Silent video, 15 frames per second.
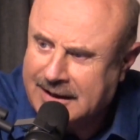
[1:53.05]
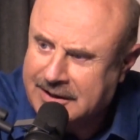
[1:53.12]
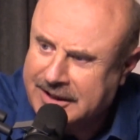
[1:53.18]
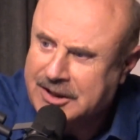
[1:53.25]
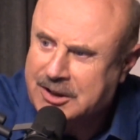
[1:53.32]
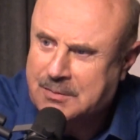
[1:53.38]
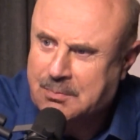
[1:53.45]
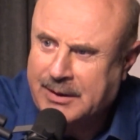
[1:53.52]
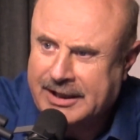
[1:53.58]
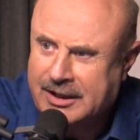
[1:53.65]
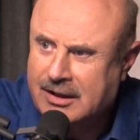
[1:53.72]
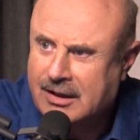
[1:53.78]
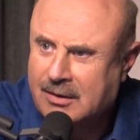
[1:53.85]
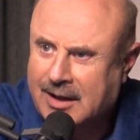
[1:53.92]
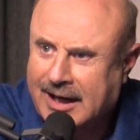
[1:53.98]
Let's just spin
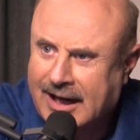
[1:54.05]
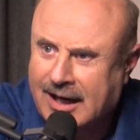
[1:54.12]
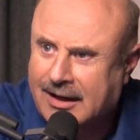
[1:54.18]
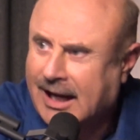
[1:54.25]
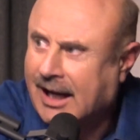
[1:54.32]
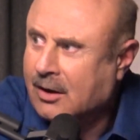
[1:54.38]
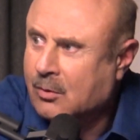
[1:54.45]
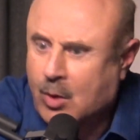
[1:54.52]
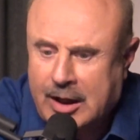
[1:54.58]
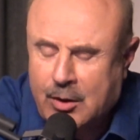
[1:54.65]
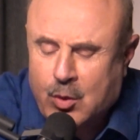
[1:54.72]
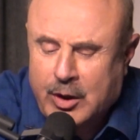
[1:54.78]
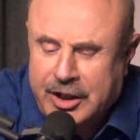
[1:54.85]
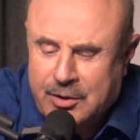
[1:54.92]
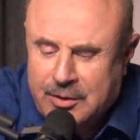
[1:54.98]
her around. I don't.
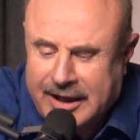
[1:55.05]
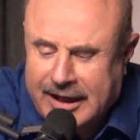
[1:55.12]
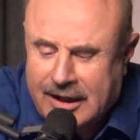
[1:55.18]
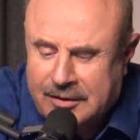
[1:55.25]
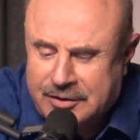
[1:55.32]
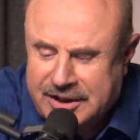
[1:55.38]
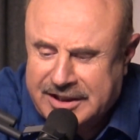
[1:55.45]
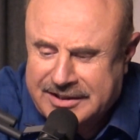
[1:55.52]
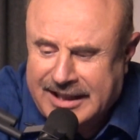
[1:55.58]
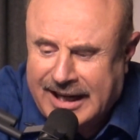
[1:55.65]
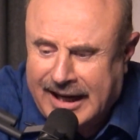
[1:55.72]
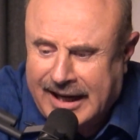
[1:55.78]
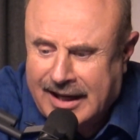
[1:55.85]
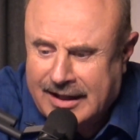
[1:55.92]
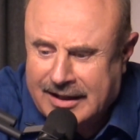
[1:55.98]
What, what do you care if she's
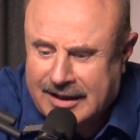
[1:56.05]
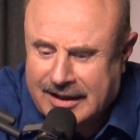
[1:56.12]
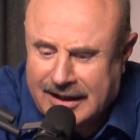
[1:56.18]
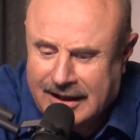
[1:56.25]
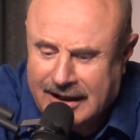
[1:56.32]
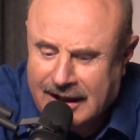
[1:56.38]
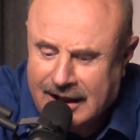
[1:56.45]
dead?